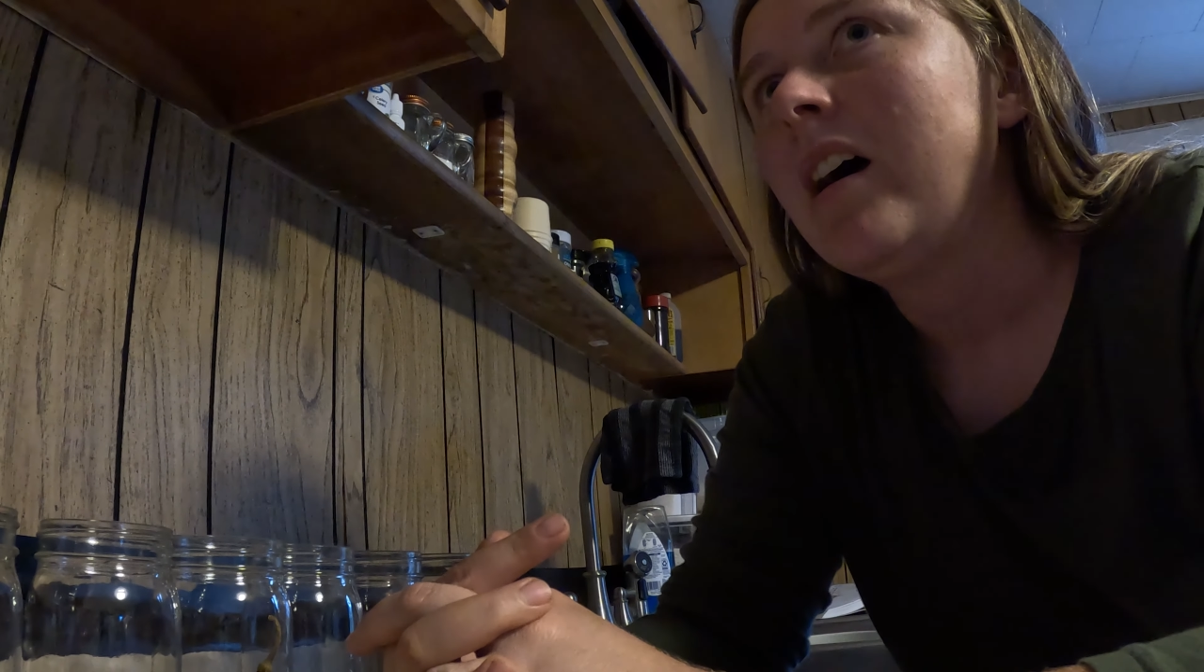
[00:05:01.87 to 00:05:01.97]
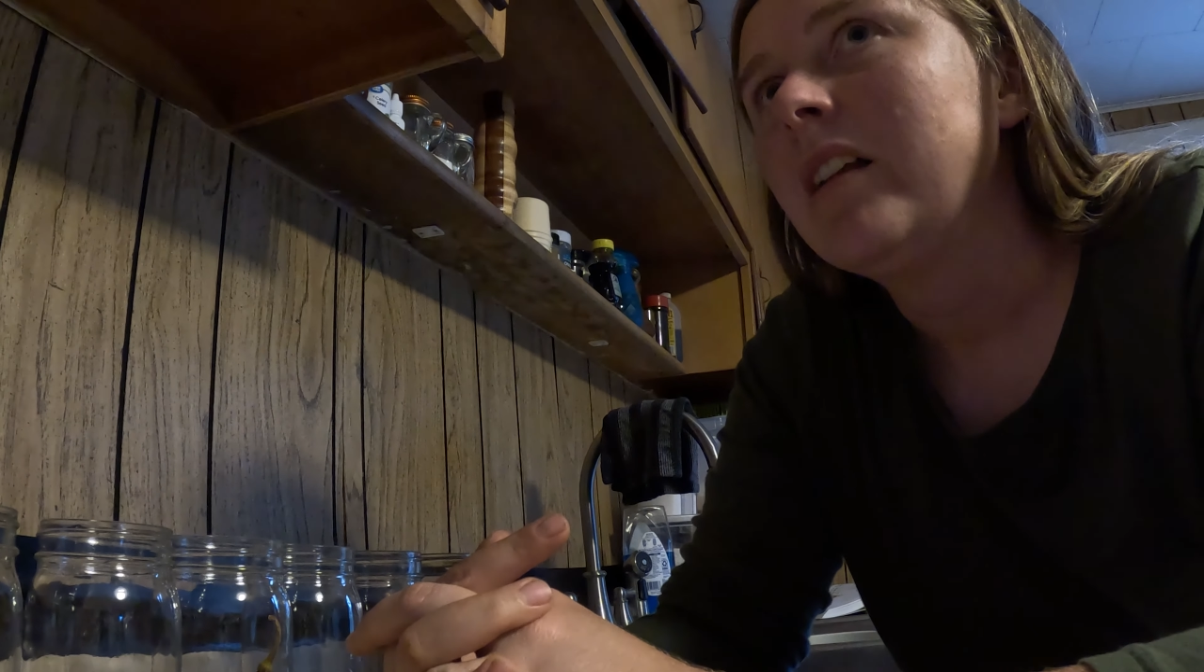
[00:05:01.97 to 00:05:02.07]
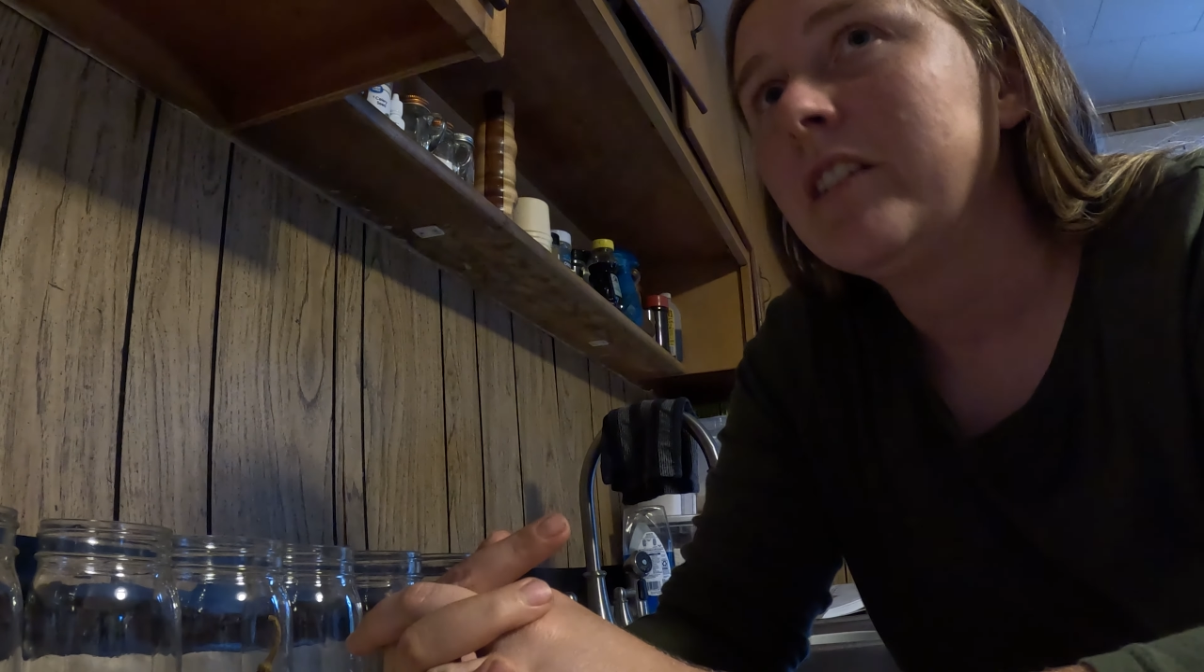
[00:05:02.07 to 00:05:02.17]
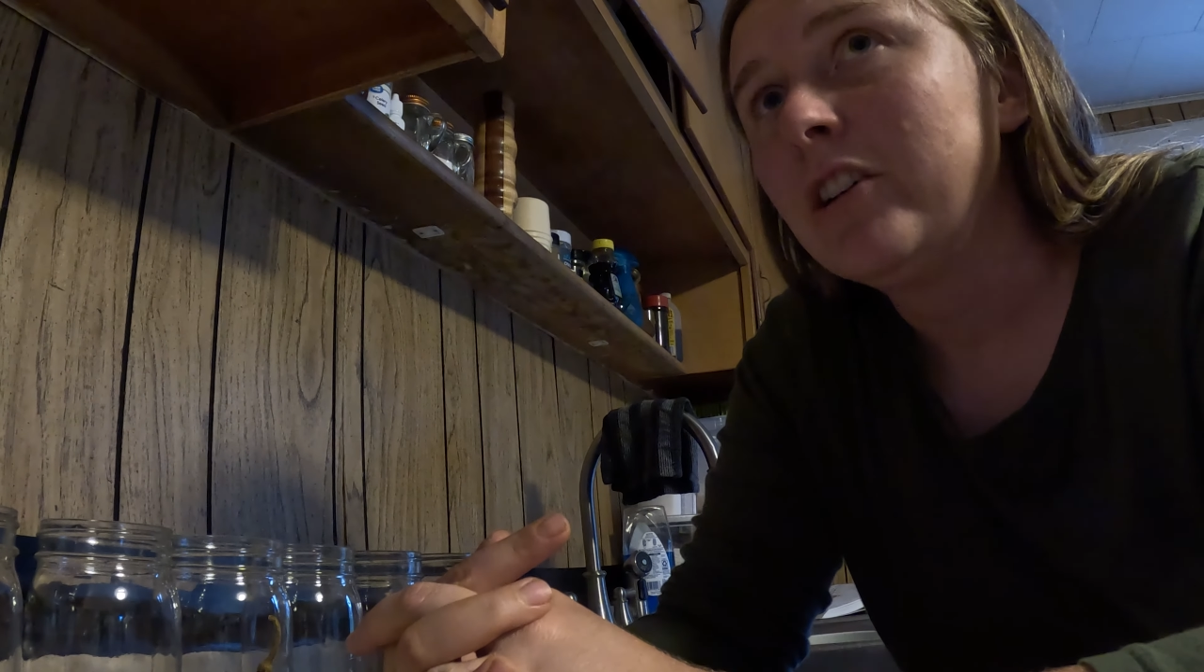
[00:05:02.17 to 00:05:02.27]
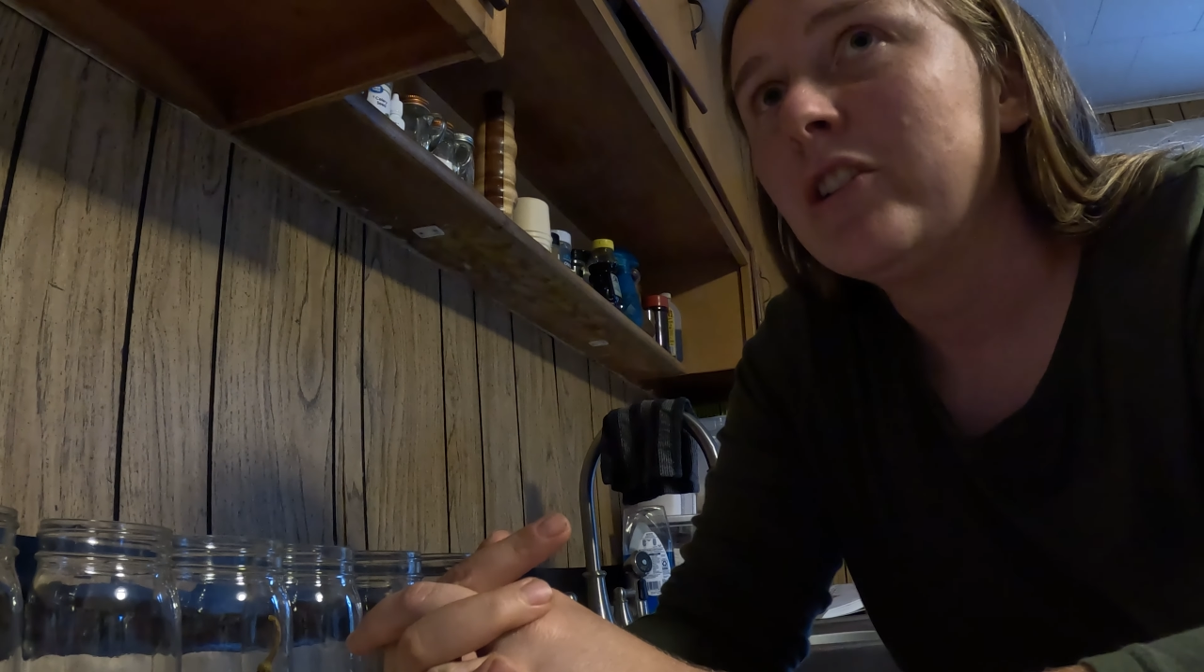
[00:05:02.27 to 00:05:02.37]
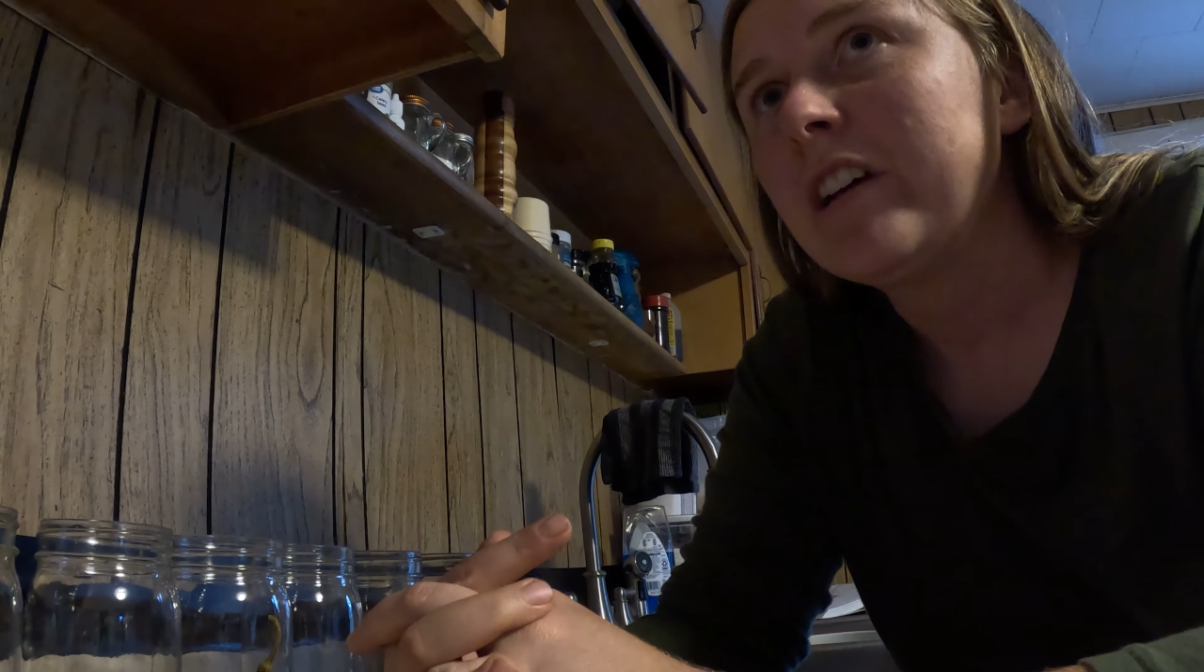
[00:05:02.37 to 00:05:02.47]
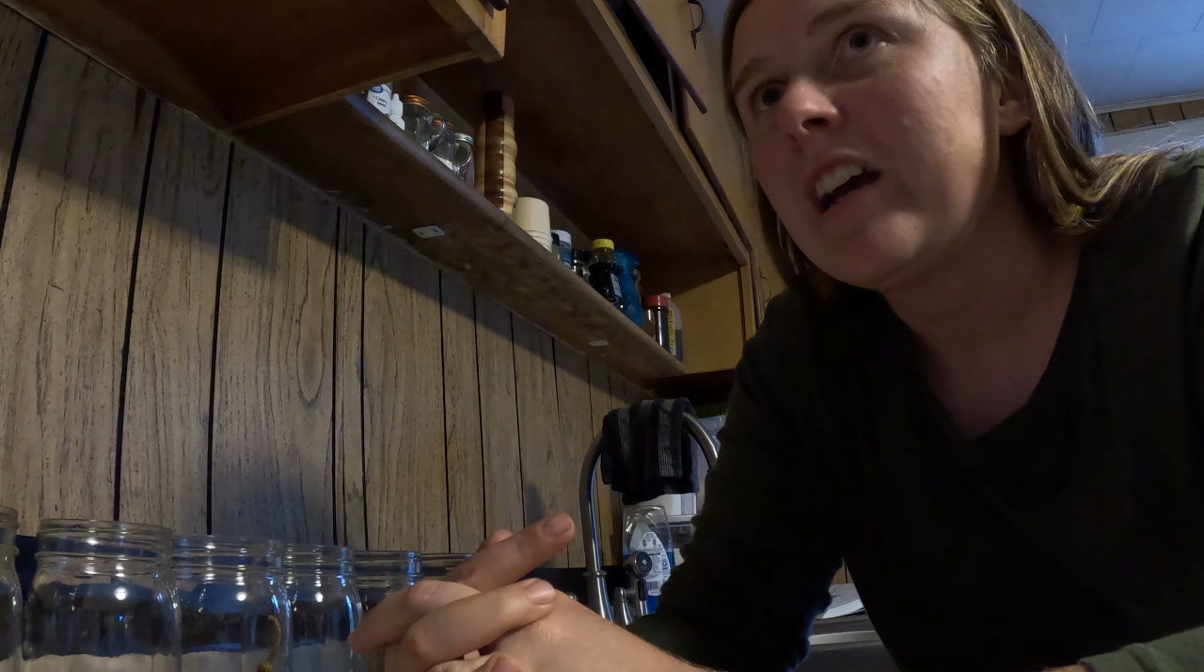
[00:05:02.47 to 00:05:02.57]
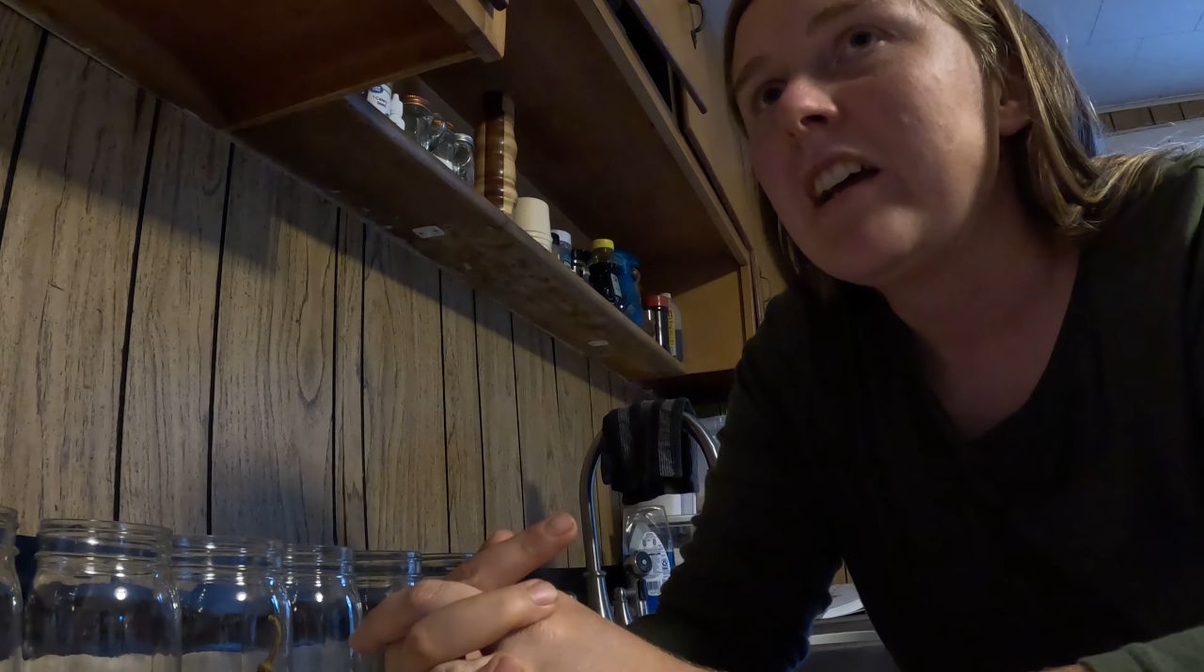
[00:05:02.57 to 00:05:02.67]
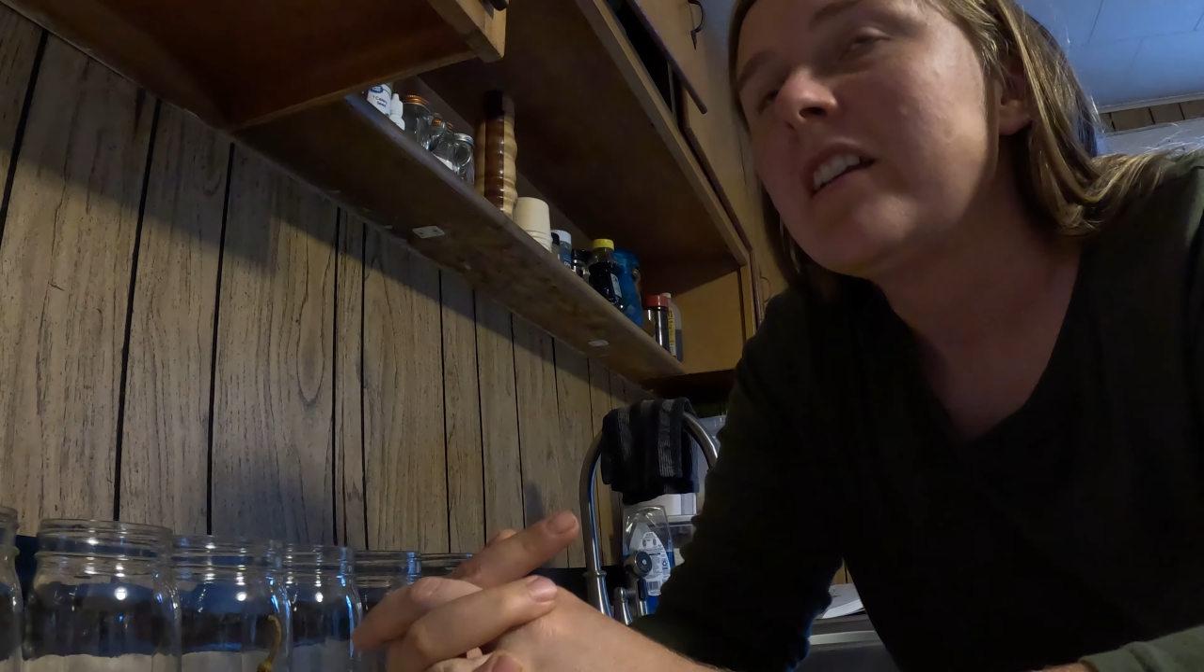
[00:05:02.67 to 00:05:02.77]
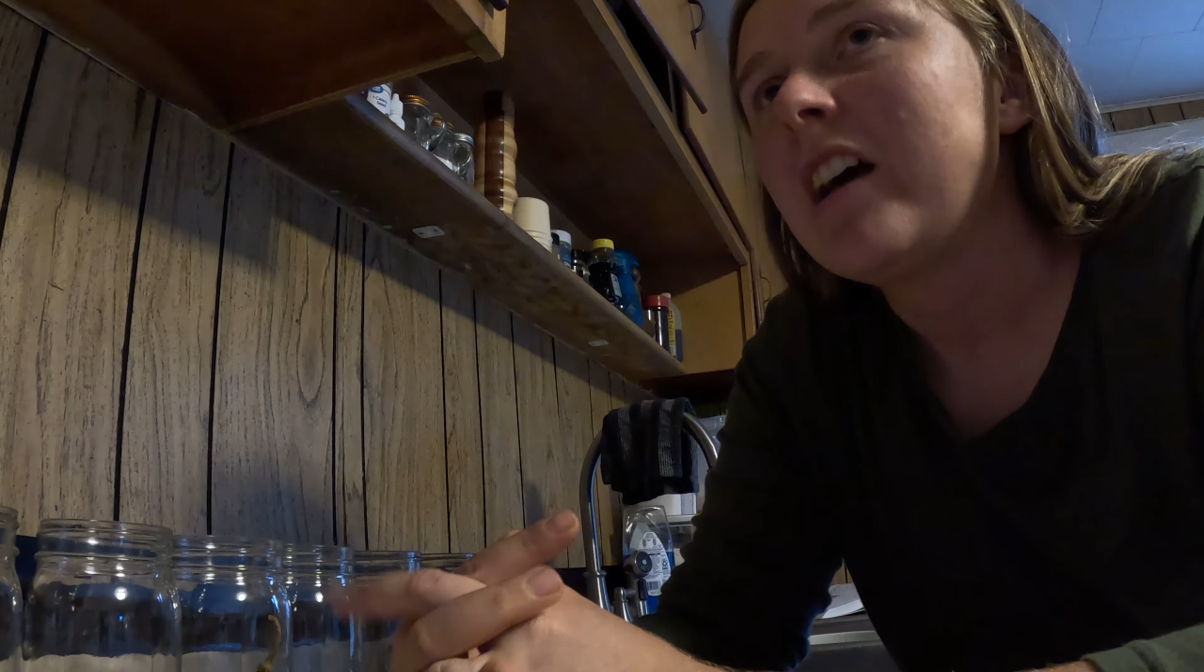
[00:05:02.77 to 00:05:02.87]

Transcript: literally